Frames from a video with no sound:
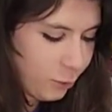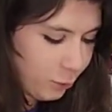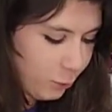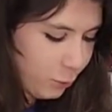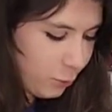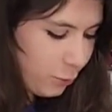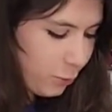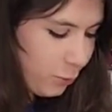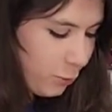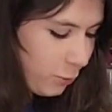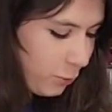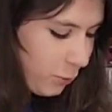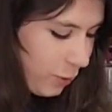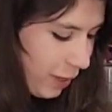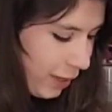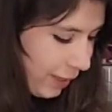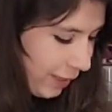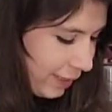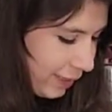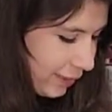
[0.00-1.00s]
Ooh,
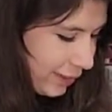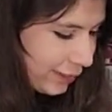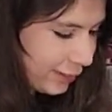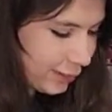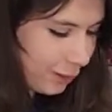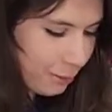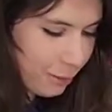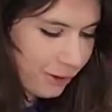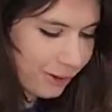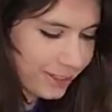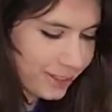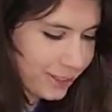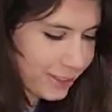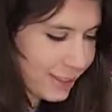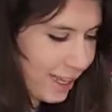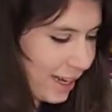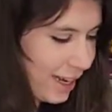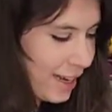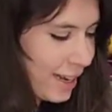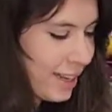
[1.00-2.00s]
oh, I'm already so
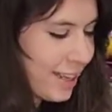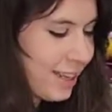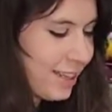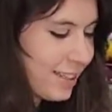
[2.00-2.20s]
excited.